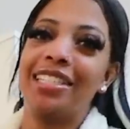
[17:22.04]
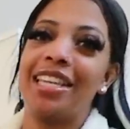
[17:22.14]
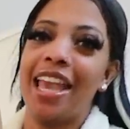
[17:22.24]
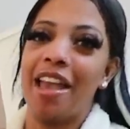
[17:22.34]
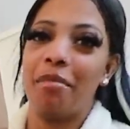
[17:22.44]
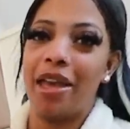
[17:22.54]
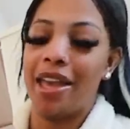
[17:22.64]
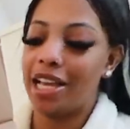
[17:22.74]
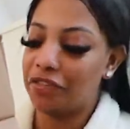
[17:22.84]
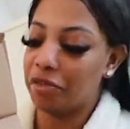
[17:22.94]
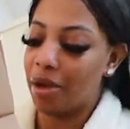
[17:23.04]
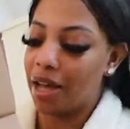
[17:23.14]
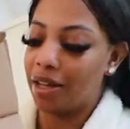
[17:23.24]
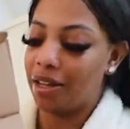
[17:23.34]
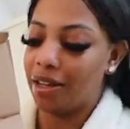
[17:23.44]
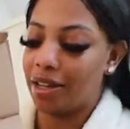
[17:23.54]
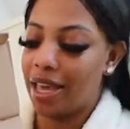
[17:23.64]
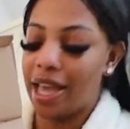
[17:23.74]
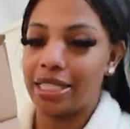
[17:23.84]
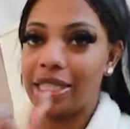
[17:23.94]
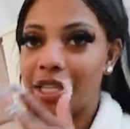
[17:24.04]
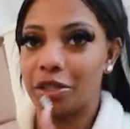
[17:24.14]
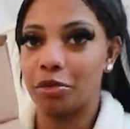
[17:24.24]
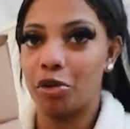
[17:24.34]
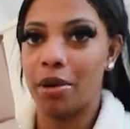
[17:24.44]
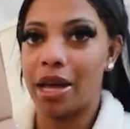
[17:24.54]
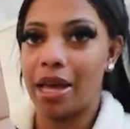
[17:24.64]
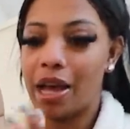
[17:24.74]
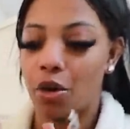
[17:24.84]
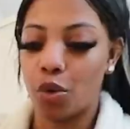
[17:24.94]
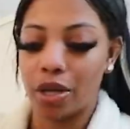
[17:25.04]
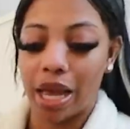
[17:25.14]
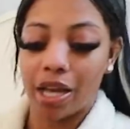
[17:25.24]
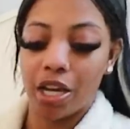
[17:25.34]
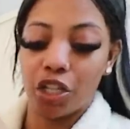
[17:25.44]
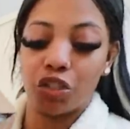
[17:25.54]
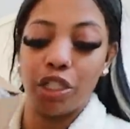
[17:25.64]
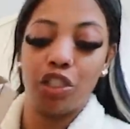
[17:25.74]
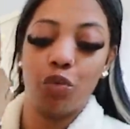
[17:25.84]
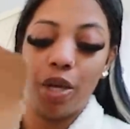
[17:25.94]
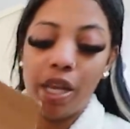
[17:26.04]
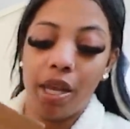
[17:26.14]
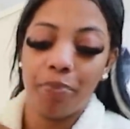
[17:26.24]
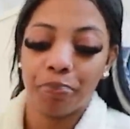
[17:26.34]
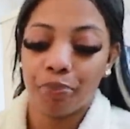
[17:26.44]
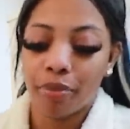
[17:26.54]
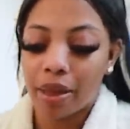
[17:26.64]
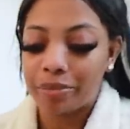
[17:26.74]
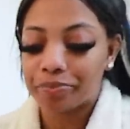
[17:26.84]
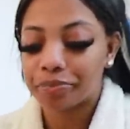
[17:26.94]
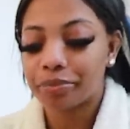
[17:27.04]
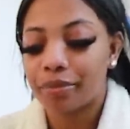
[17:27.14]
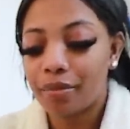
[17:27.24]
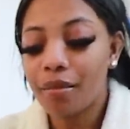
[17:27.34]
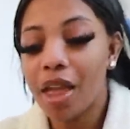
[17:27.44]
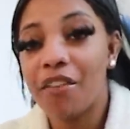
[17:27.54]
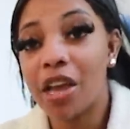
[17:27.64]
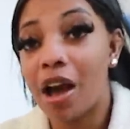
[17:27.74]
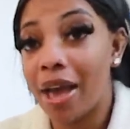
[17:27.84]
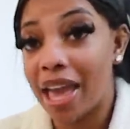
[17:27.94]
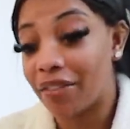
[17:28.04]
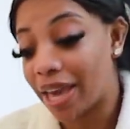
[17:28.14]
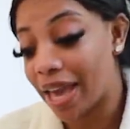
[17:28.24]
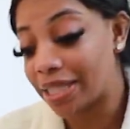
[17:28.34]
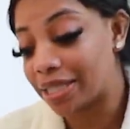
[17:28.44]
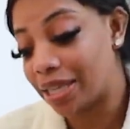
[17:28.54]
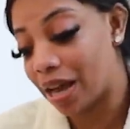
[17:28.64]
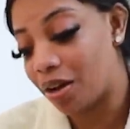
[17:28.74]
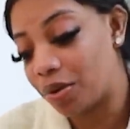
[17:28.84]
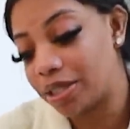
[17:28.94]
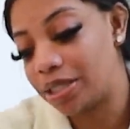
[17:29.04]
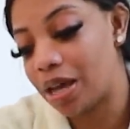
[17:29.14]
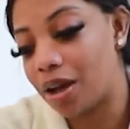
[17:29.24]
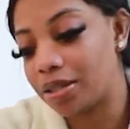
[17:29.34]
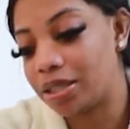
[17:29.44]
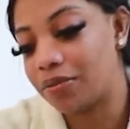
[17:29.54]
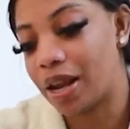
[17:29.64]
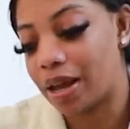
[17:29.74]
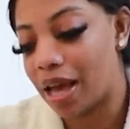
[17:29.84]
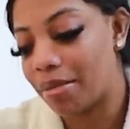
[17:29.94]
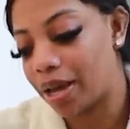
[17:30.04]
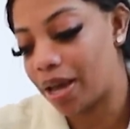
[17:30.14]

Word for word: is cat bags for my uh, cat's Litter Robot. I ordered like one hundred twenty. If y'all have cats and y'all want to see all the stuff that I got my